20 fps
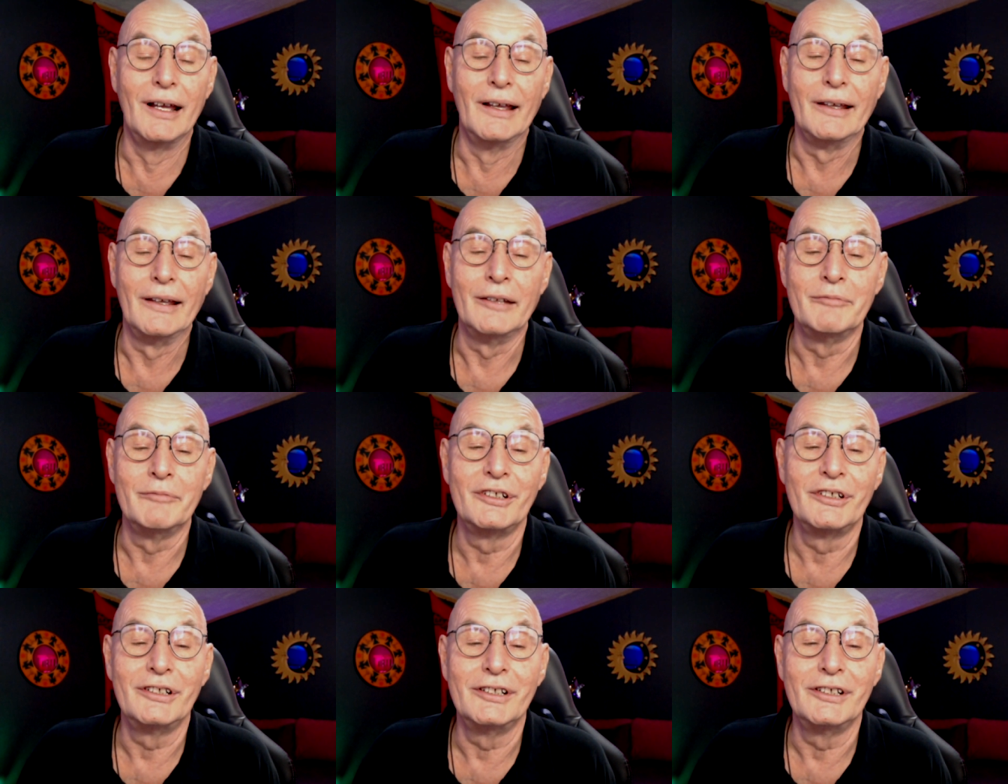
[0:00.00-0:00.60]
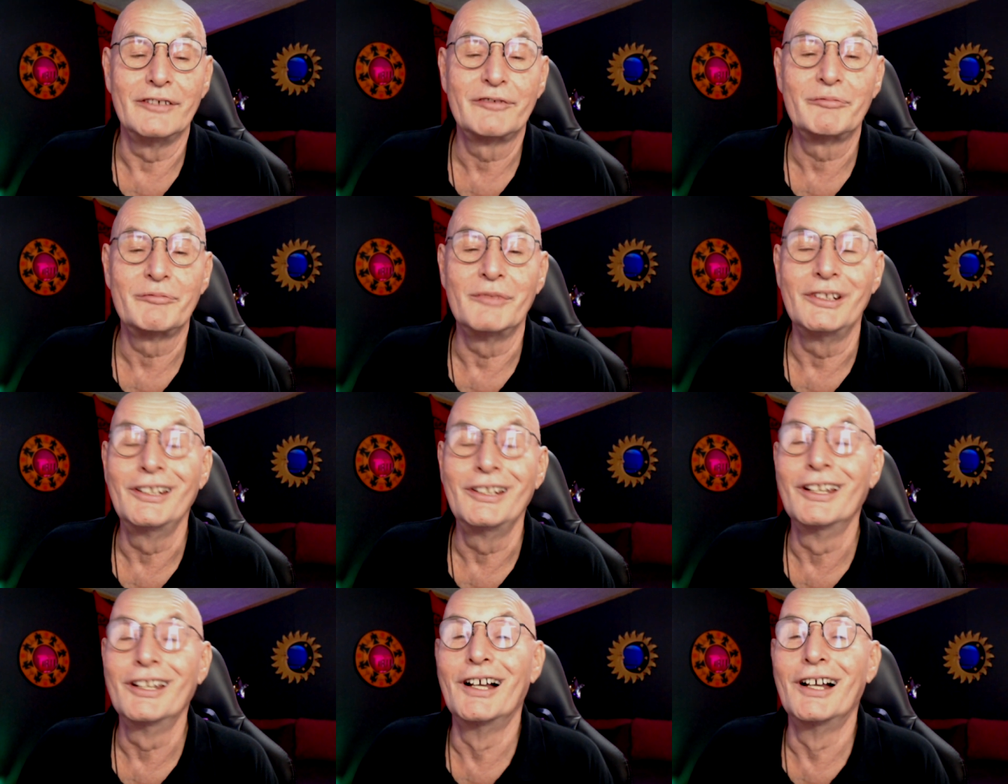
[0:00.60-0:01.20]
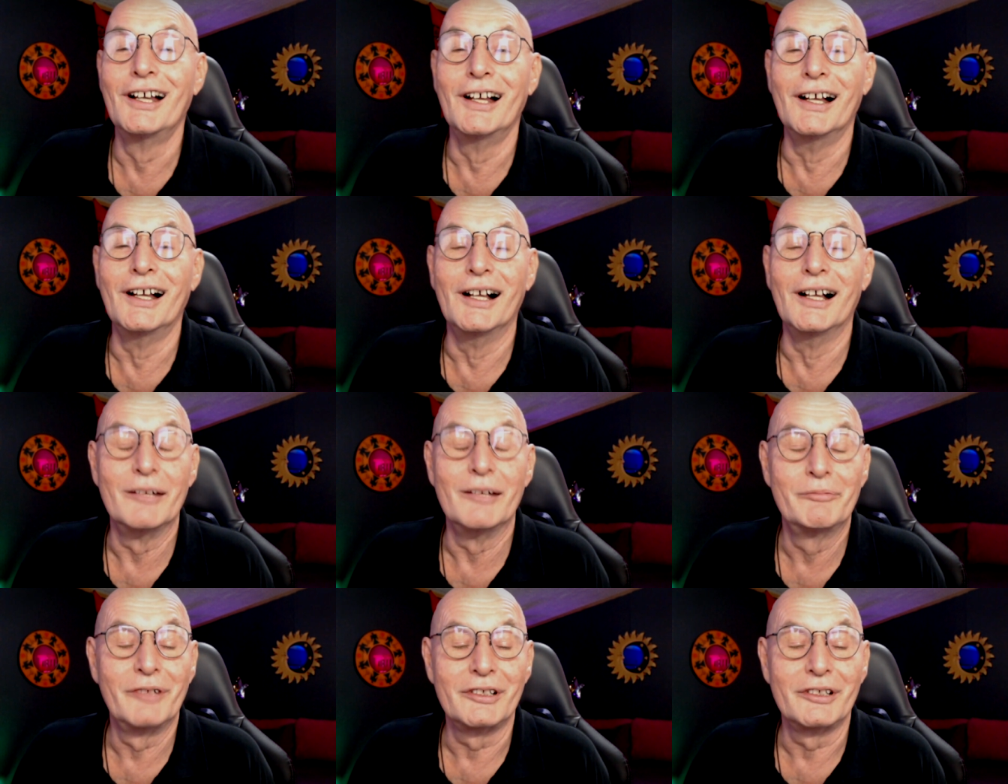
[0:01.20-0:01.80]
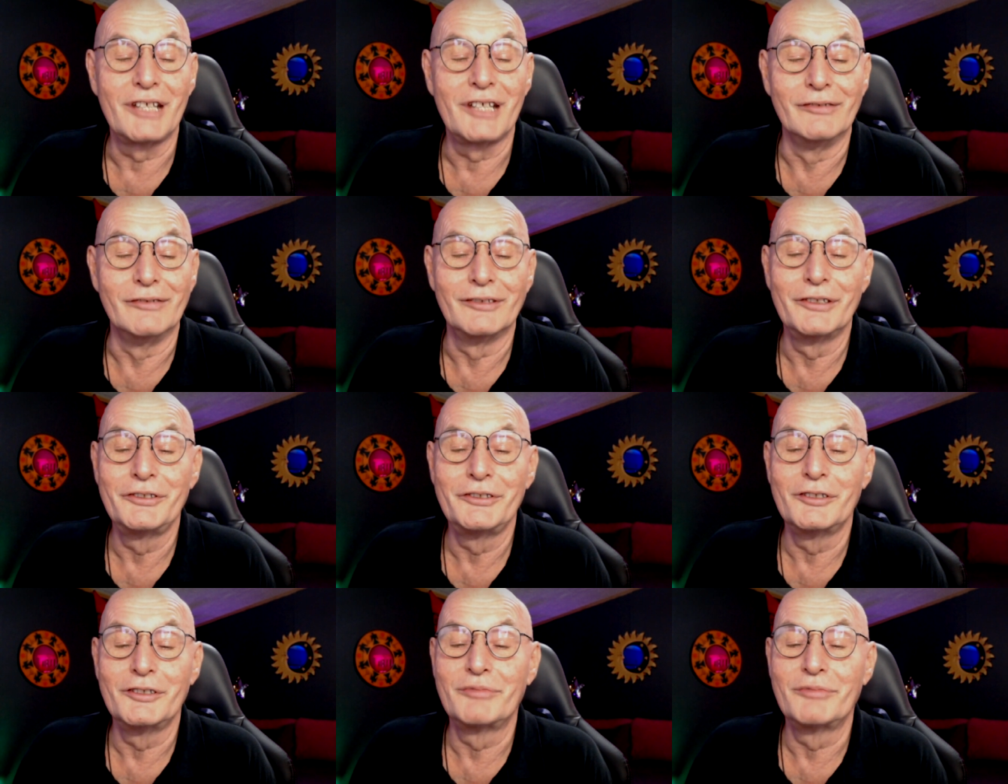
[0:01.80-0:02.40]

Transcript: And believe me, uh, whatever you